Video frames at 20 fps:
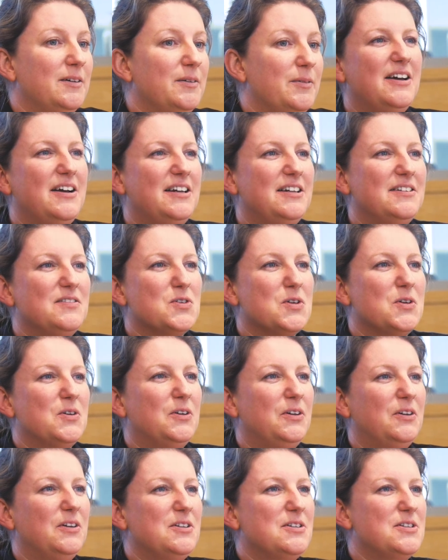Kind of
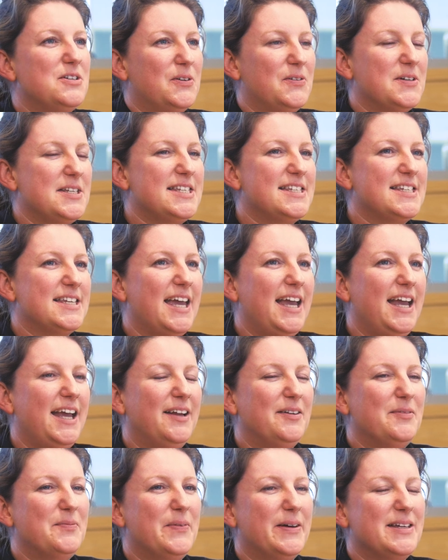do a
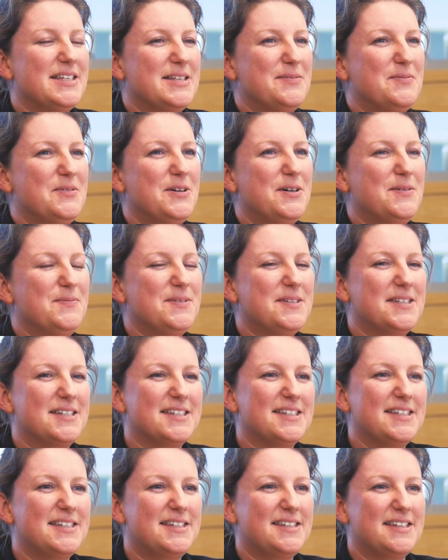scan, but sometimes
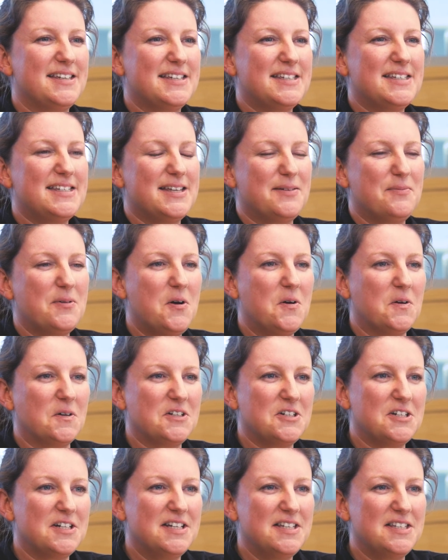it's
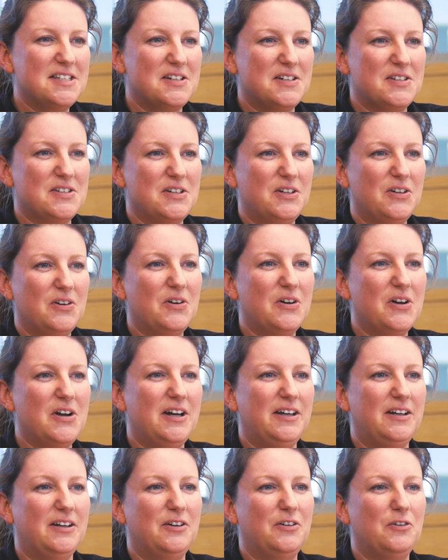subconscious because you're not
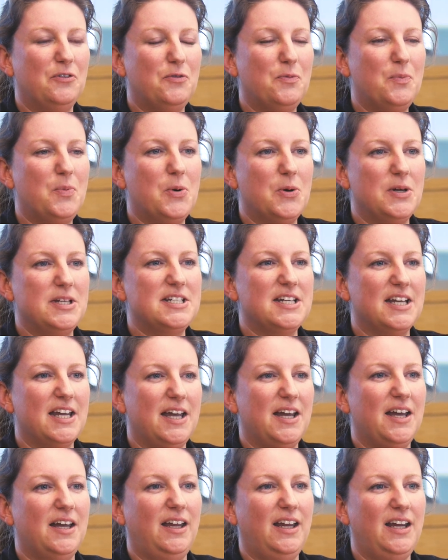kind of pointing
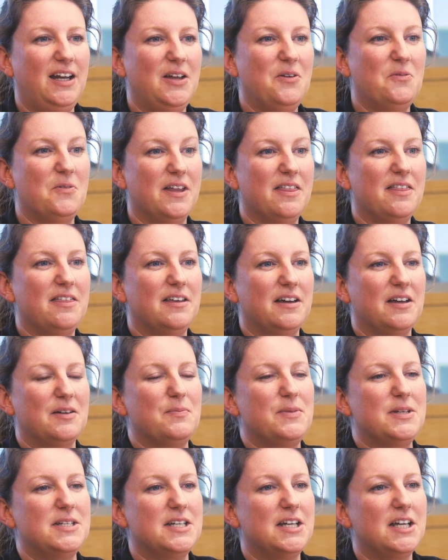out any one thing in
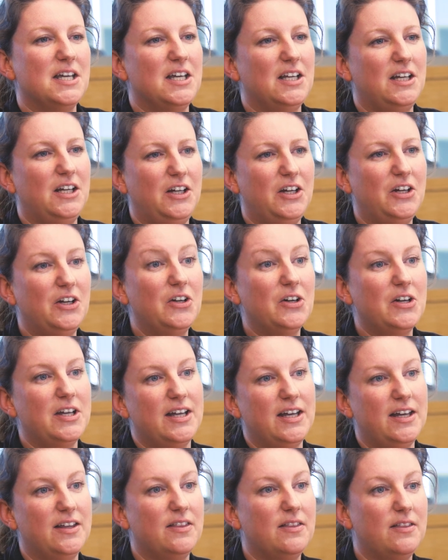particular, you're
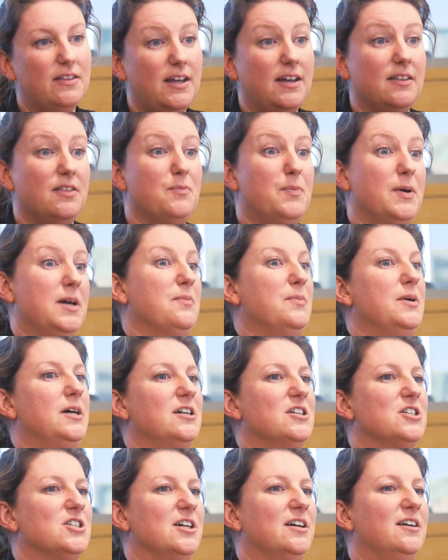looking at the bigger
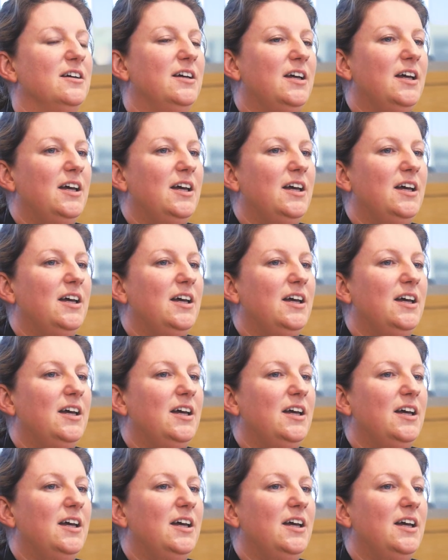picture.